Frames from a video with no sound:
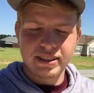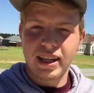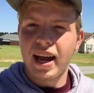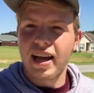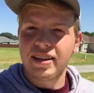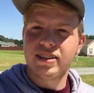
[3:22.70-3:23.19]
said,
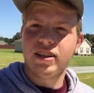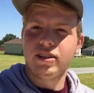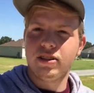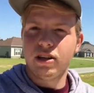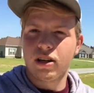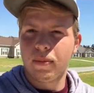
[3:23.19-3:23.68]
I had something to
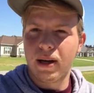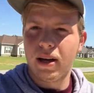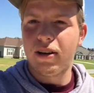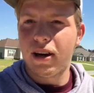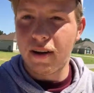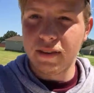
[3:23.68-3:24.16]
talk
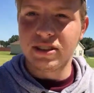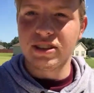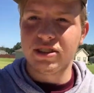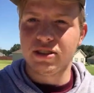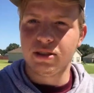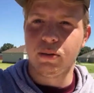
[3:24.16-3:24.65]
about. Obviously
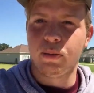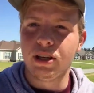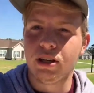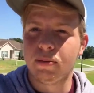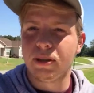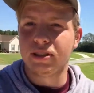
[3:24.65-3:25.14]
this is a little
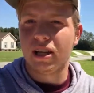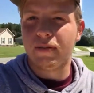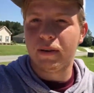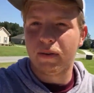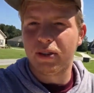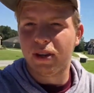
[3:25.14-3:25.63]
weird because I've
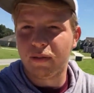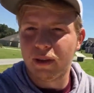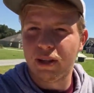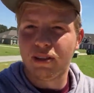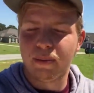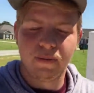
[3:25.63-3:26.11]
never done a
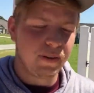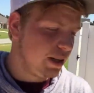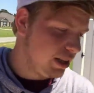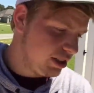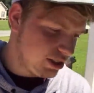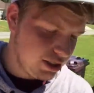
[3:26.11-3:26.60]
video of my
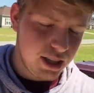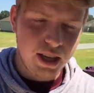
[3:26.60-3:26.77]
face.